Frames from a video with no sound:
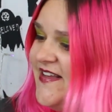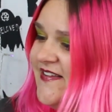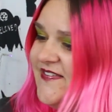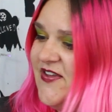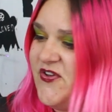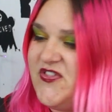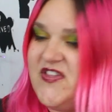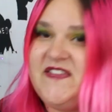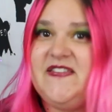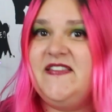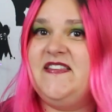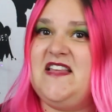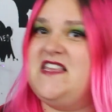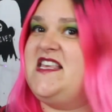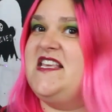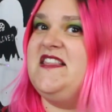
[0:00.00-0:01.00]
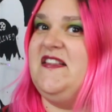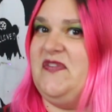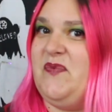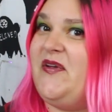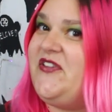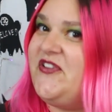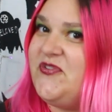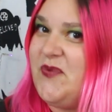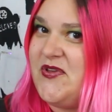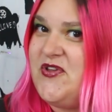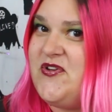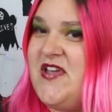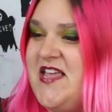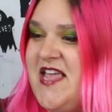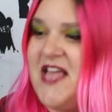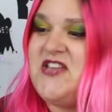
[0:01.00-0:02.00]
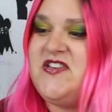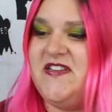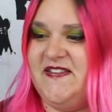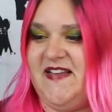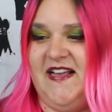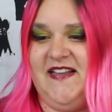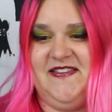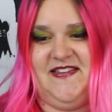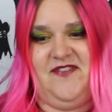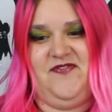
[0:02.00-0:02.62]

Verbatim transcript: So this is, I think, the smallest one you can get. She's got yeah.